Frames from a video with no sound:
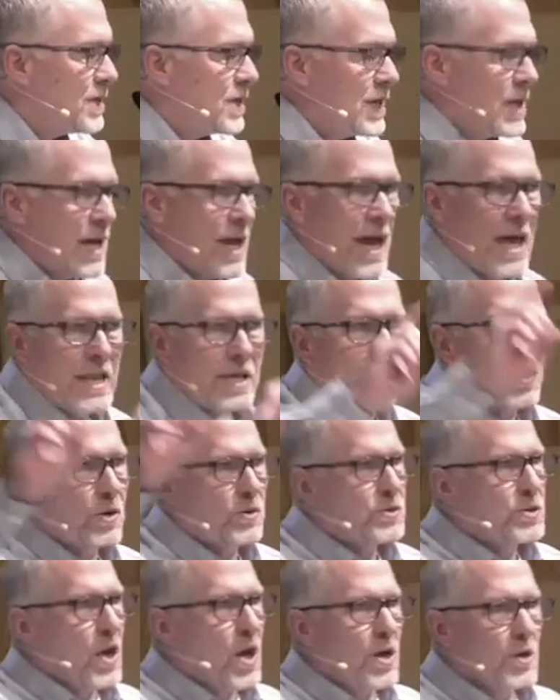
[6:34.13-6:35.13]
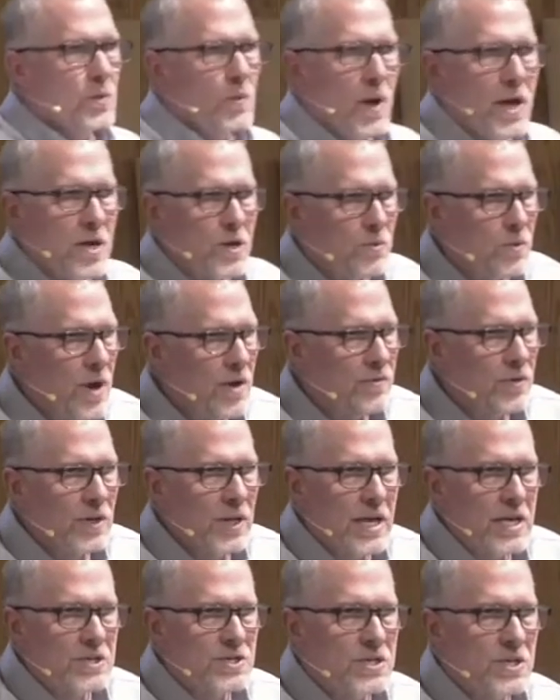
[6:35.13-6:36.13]
and it goes all the way to
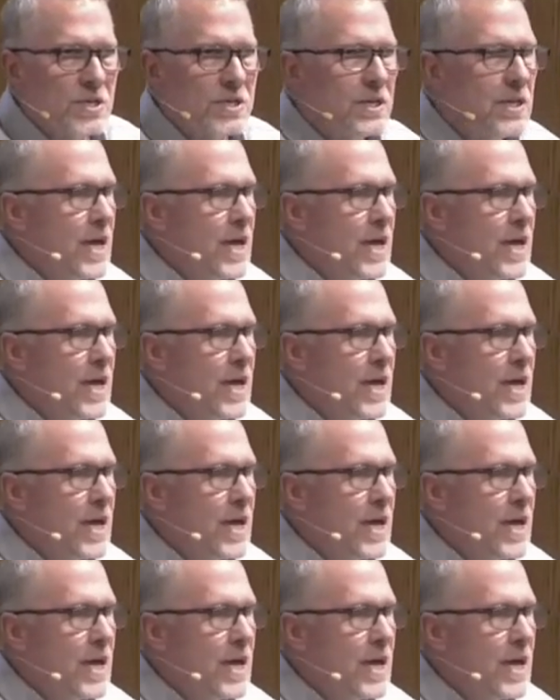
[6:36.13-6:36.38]
Revelation.